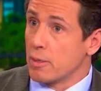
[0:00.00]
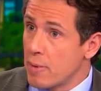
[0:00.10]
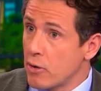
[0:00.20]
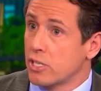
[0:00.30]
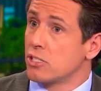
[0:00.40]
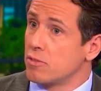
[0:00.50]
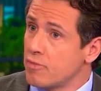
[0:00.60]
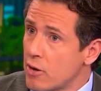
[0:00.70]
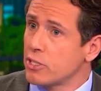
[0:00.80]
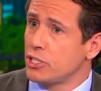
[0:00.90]
Americans are
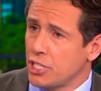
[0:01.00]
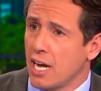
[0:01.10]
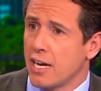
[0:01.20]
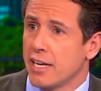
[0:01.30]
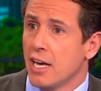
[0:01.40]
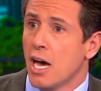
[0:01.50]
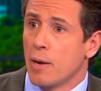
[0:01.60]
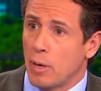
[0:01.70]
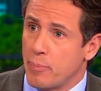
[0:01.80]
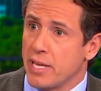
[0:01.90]
very shy
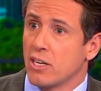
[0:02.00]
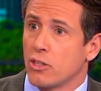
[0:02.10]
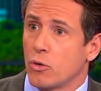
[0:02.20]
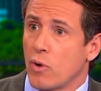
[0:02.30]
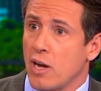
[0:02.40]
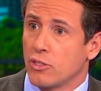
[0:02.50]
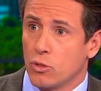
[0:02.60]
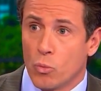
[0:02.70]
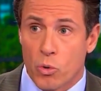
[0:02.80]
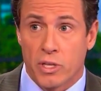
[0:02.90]
about being on the ground
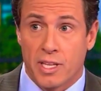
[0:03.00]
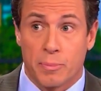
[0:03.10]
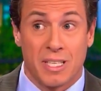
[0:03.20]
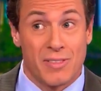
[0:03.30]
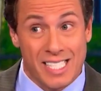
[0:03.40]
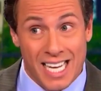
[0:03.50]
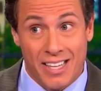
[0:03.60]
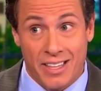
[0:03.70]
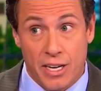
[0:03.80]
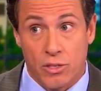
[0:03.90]
in a war that they believe is
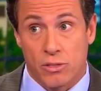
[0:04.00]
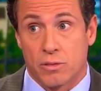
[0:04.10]
not theirs.